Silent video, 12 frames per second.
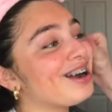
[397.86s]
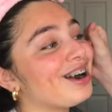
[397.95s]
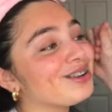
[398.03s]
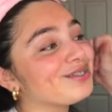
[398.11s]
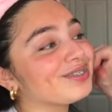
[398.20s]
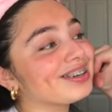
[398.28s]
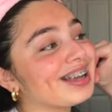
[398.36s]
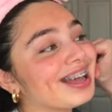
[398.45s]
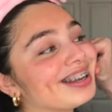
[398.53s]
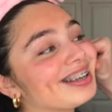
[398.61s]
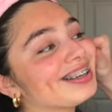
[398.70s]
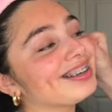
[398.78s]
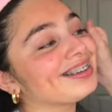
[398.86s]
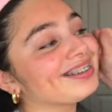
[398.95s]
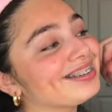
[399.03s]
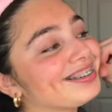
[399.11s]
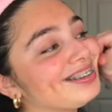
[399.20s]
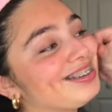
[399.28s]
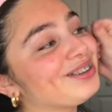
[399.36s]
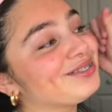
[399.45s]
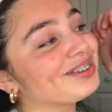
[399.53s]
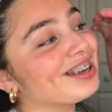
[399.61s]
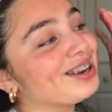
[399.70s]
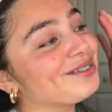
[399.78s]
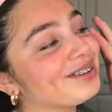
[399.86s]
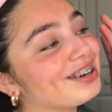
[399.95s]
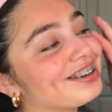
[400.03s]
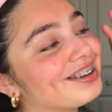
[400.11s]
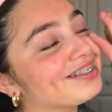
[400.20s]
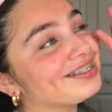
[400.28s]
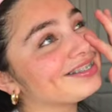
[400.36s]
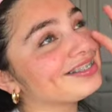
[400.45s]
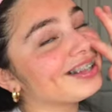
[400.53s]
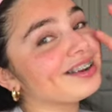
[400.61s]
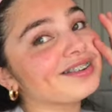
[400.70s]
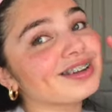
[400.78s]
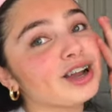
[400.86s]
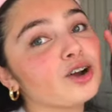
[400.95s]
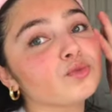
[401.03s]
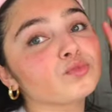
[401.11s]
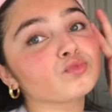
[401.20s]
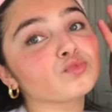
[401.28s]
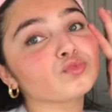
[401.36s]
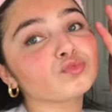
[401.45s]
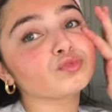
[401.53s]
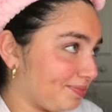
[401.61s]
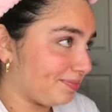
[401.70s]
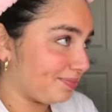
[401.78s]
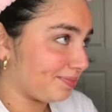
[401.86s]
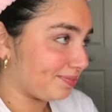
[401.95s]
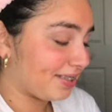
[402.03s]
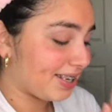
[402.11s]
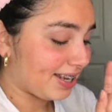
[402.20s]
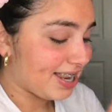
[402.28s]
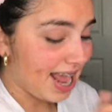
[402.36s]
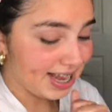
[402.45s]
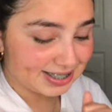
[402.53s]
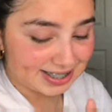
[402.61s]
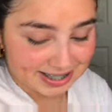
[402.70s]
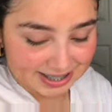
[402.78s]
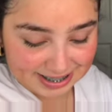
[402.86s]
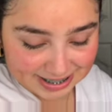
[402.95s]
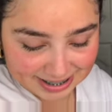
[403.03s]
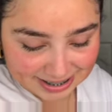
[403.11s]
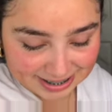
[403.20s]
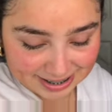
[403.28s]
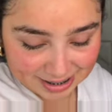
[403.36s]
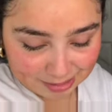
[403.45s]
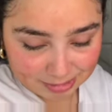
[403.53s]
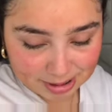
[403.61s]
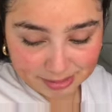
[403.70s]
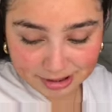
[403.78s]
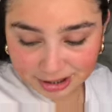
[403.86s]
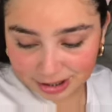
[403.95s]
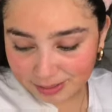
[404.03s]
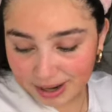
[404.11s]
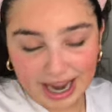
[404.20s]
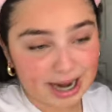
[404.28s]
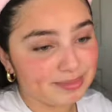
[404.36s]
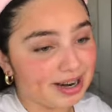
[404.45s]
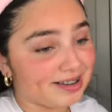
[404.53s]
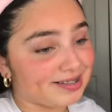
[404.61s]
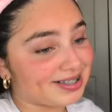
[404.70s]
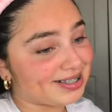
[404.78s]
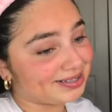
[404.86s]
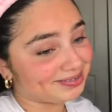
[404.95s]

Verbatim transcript: Are you forgetting? you forgetting where it goes? There we go. Next, we will do my eyebrows.